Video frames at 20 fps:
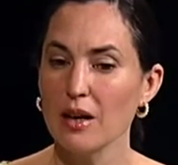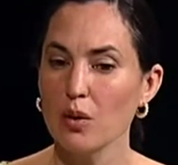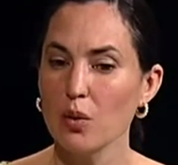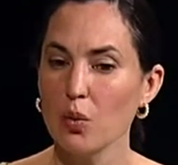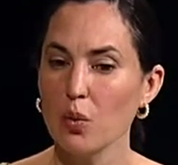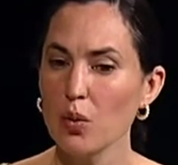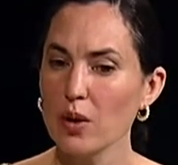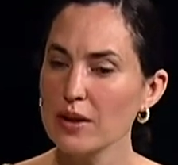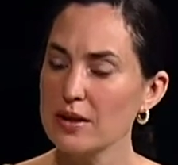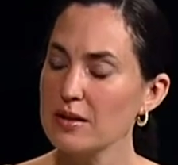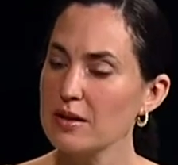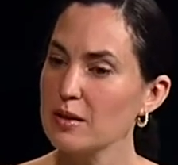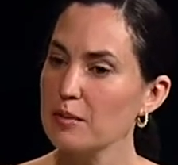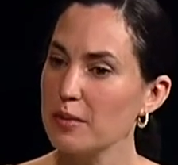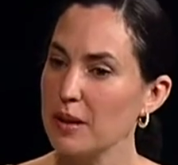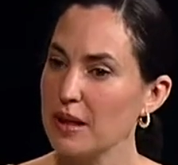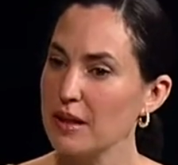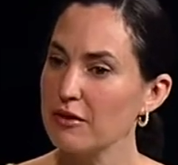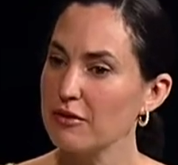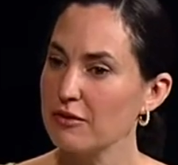What's the
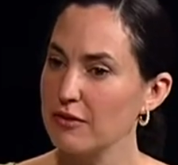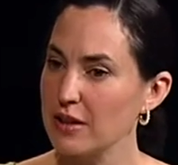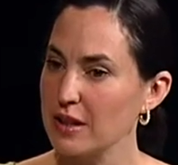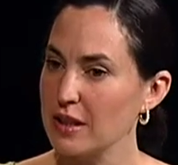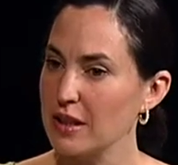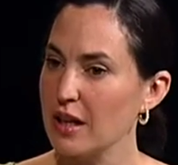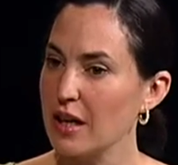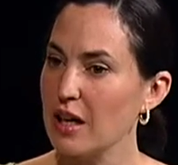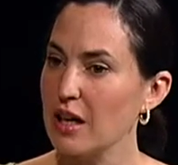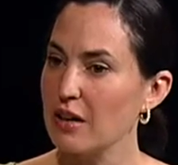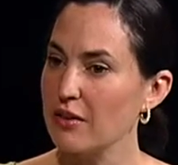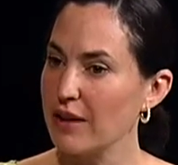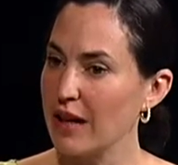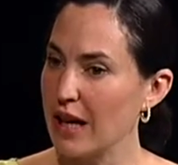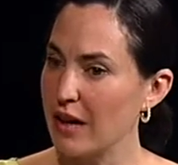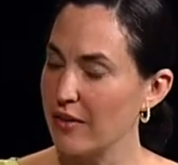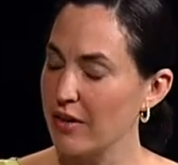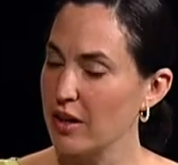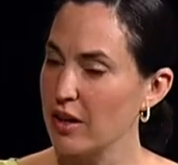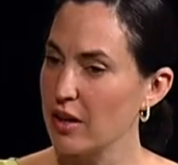benefit of
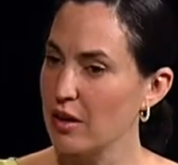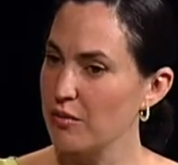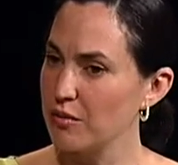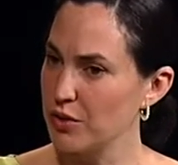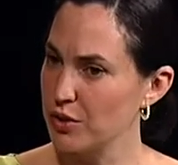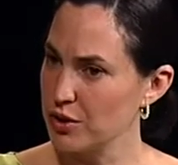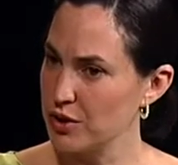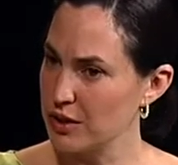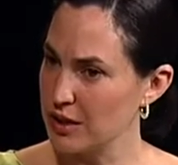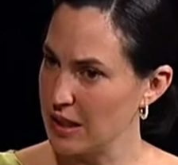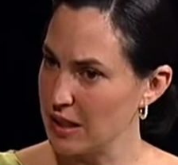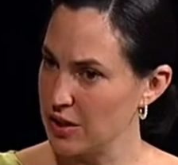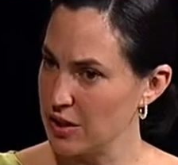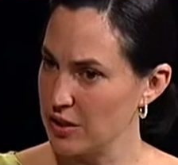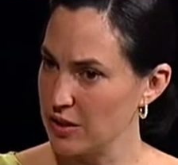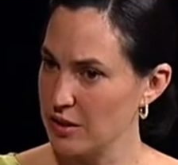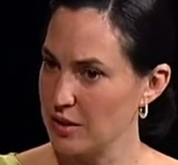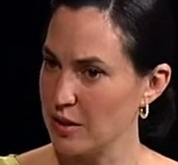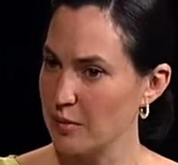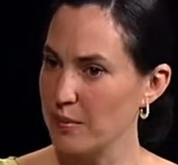having
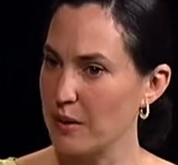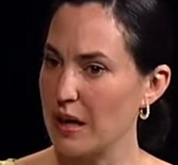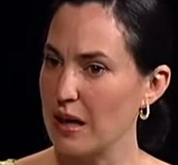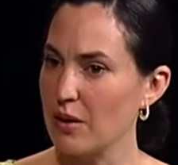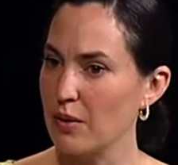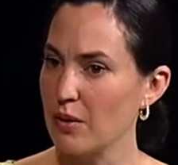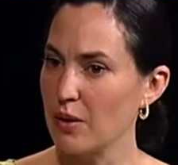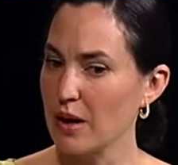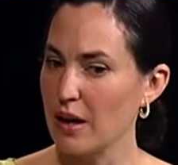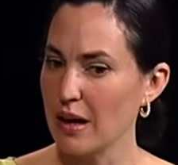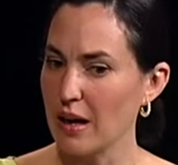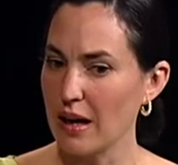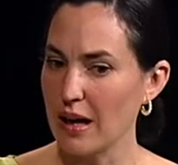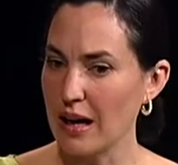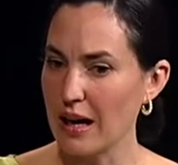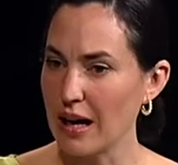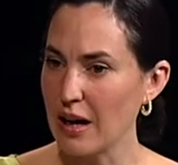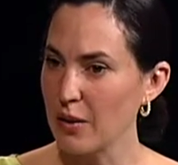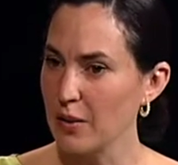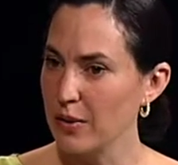conversations about
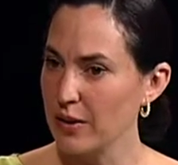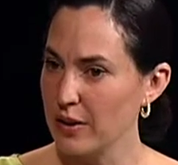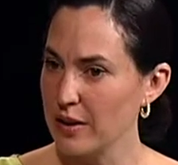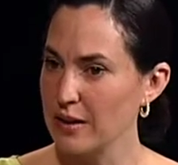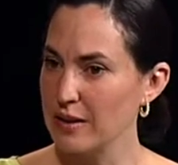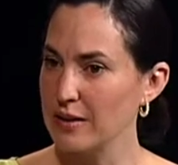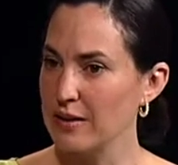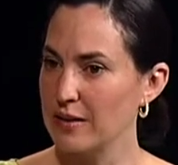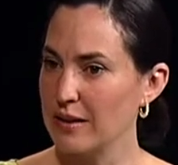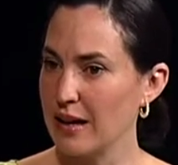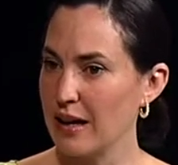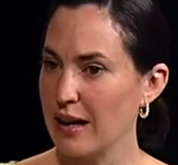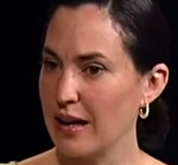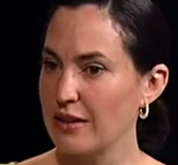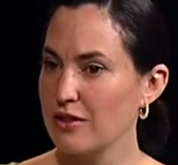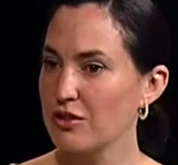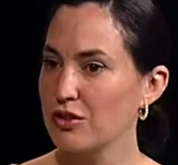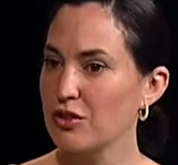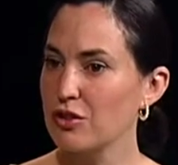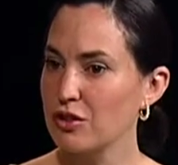how this
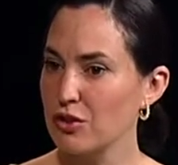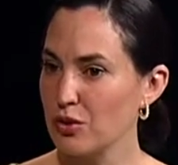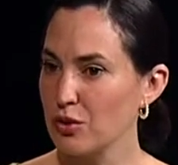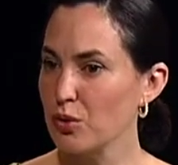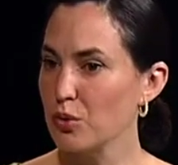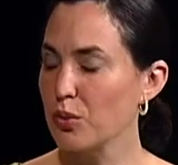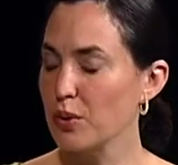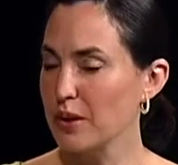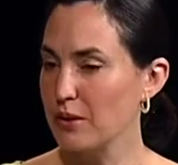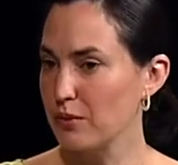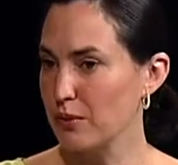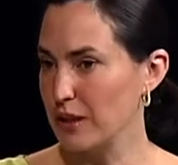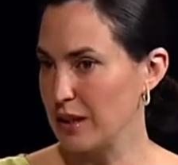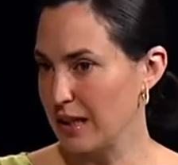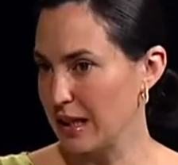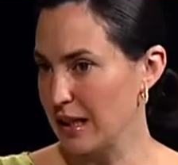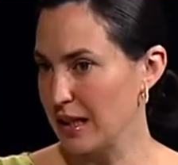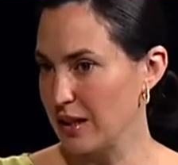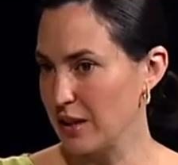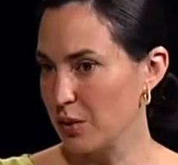has to do with
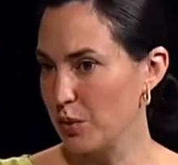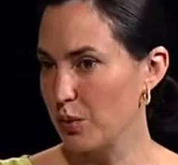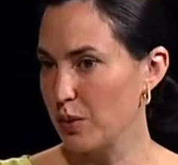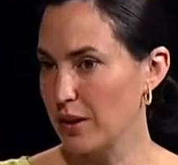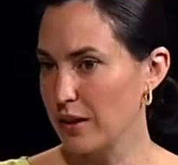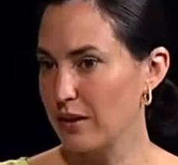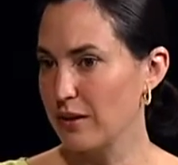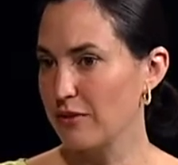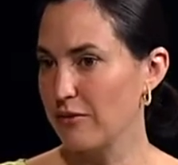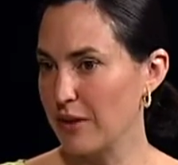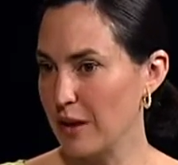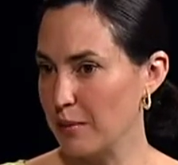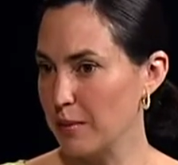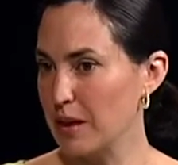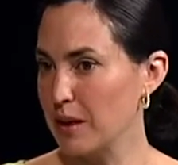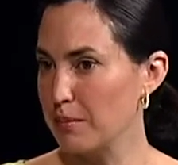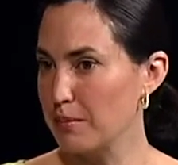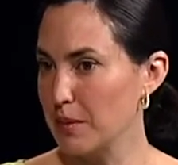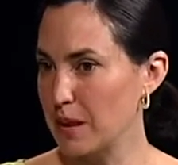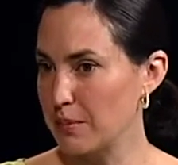relating with
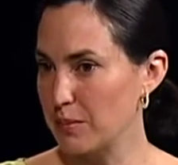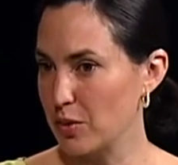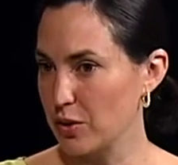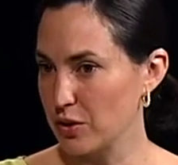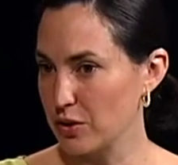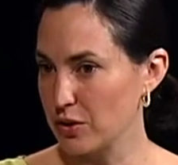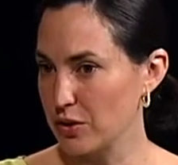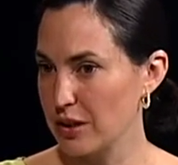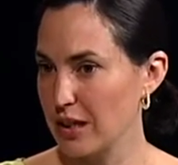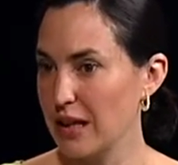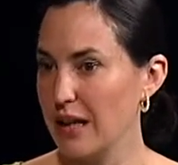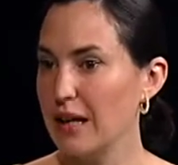family members